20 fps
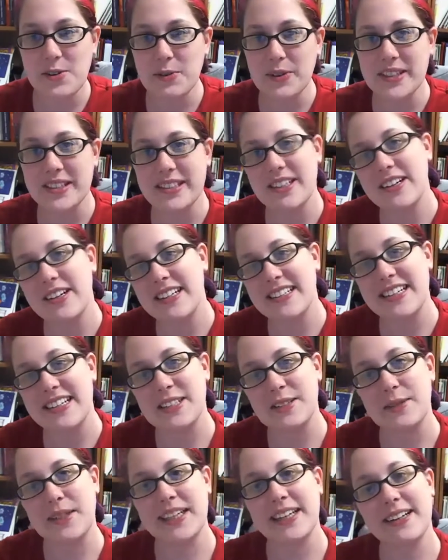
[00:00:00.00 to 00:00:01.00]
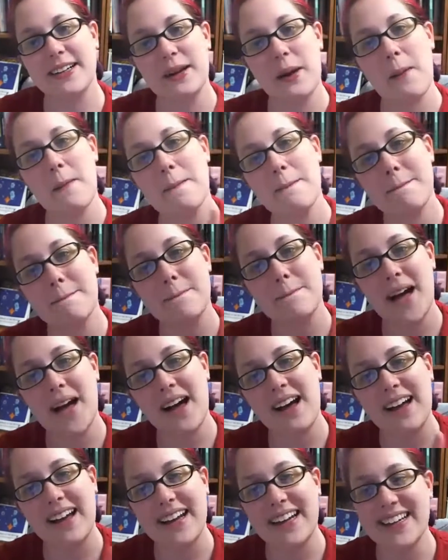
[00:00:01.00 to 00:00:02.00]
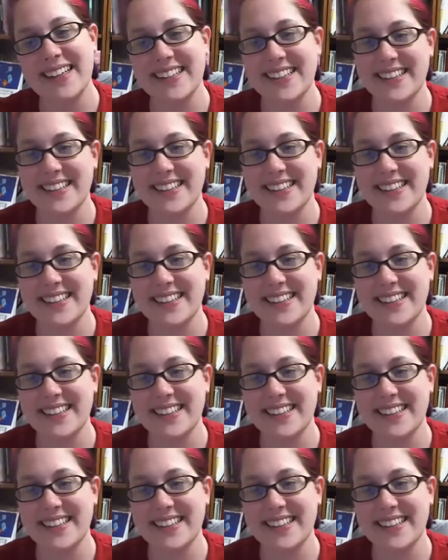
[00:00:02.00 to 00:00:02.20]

We'll see you guys next week. Bye.